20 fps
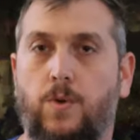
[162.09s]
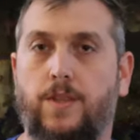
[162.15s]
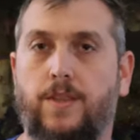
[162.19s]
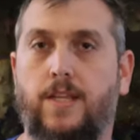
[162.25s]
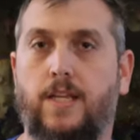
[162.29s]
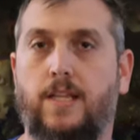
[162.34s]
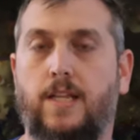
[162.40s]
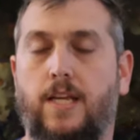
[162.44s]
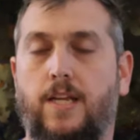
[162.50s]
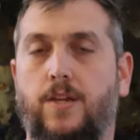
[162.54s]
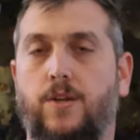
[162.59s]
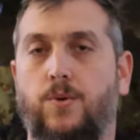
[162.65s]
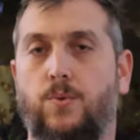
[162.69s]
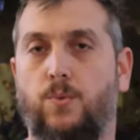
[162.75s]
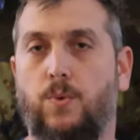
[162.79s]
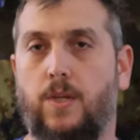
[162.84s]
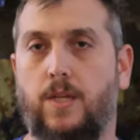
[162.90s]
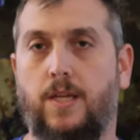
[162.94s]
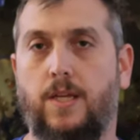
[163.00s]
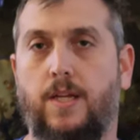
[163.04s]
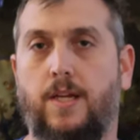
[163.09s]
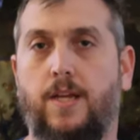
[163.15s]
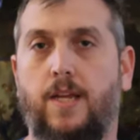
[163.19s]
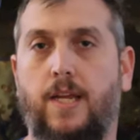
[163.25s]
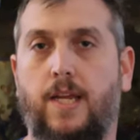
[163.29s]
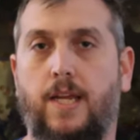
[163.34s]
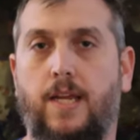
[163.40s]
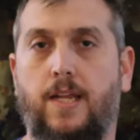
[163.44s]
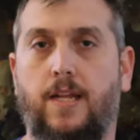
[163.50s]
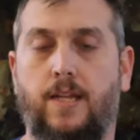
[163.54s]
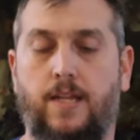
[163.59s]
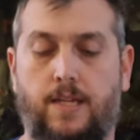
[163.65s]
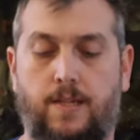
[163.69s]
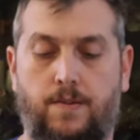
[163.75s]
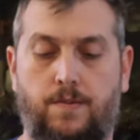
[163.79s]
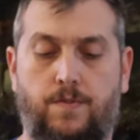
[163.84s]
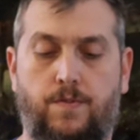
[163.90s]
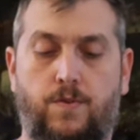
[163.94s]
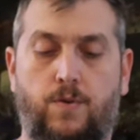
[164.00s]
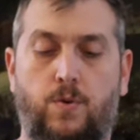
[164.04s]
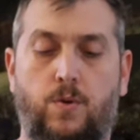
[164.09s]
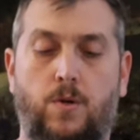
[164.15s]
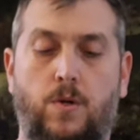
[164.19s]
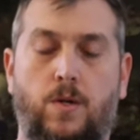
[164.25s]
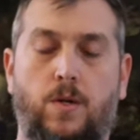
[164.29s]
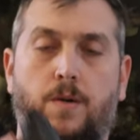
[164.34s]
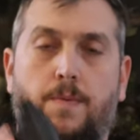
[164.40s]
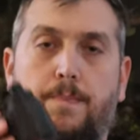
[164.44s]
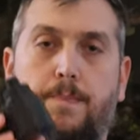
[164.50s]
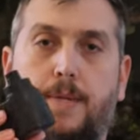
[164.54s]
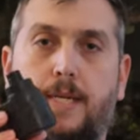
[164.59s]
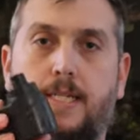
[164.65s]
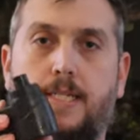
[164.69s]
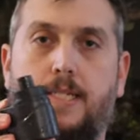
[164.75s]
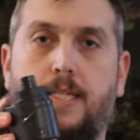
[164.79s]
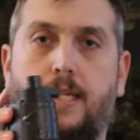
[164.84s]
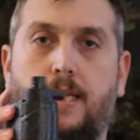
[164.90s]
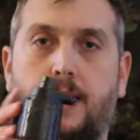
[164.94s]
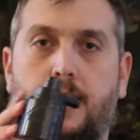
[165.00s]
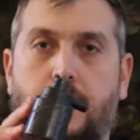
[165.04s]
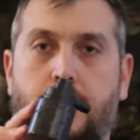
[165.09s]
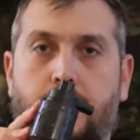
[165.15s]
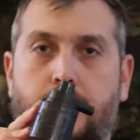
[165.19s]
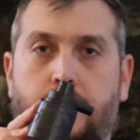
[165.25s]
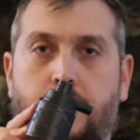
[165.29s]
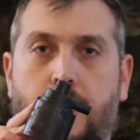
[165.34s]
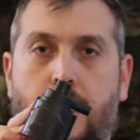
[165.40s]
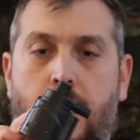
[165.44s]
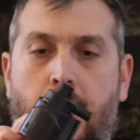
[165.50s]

One thing that you're really gonna need for mixing is